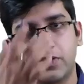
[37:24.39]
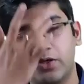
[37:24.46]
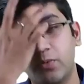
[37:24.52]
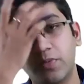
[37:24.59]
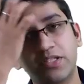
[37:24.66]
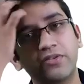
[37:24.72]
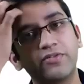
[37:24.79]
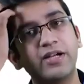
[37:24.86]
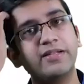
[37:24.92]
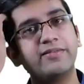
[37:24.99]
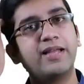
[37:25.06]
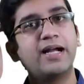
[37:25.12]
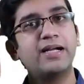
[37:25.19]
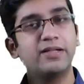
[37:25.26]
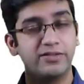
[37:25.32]
You must have read
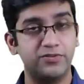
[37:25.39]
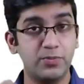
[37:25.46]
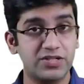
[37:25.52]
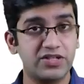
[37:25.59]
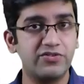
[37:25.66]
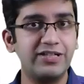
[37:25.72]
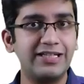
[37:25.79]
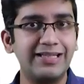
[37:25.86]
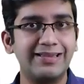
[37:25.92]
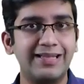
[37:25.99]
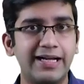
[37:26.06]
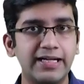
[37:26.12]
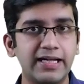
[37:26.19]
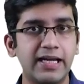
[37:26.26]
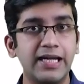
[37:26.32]
that. You must have written
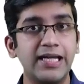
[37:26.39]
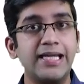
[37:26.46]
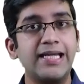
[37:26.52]
that